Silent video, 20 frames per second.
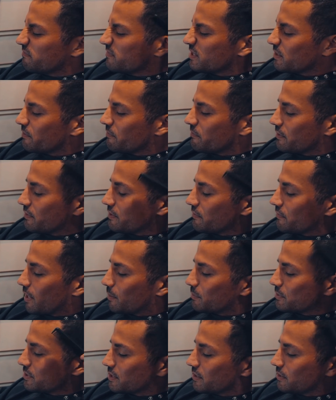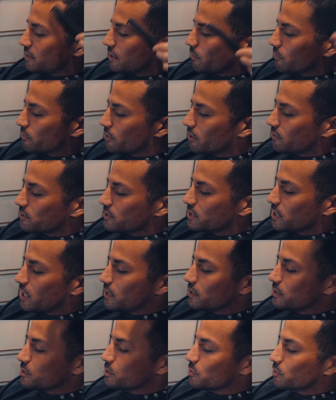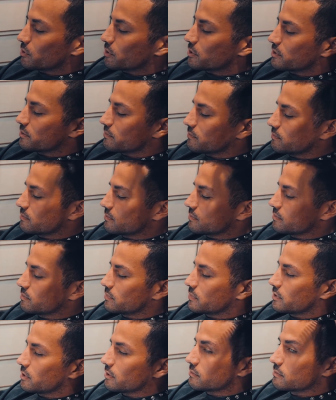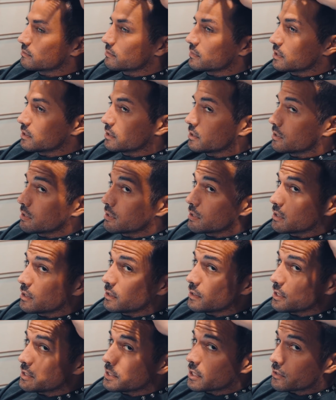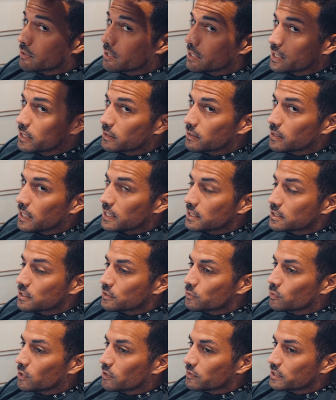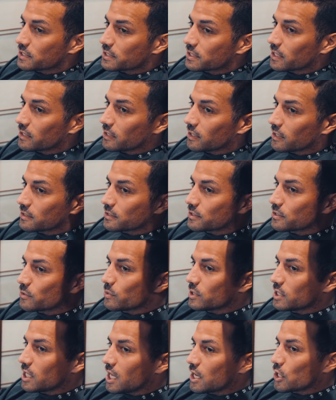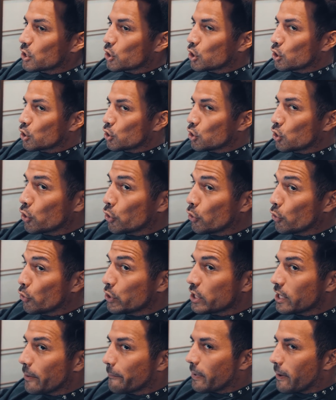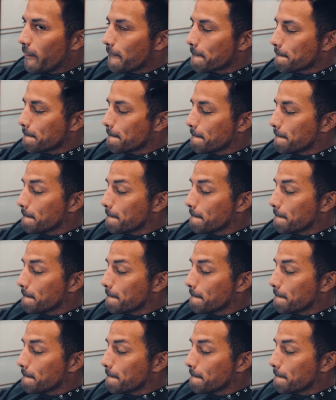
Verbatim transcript: to 55% done with all the signage orders. They take like 8 to 12 weeks to get done, so we gotta hurry up.